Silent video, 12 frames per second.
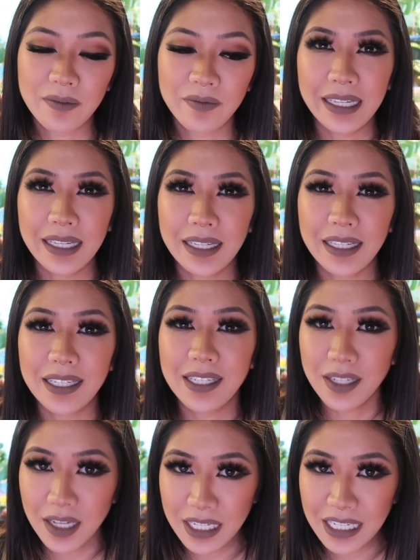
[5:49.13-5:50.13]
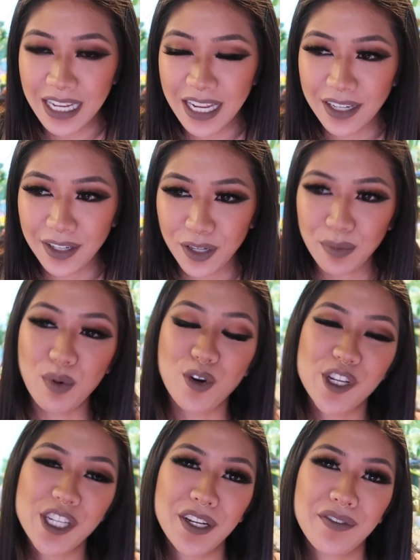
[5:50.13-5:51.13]
and it does take a good
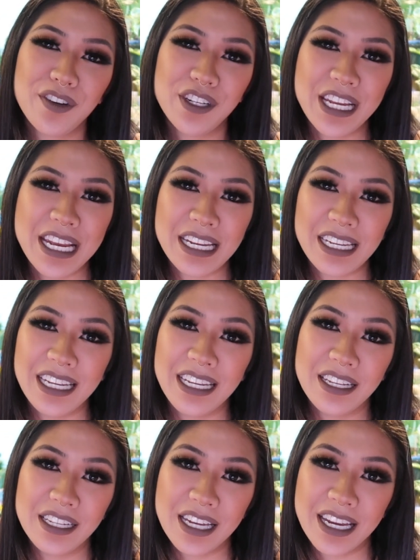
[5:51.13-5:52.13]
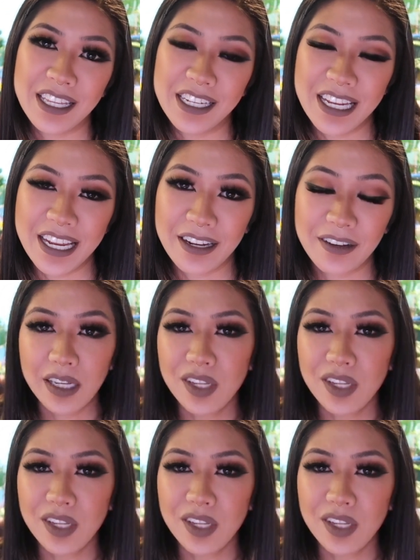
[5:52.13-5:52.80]
portion of your tank inside the tank.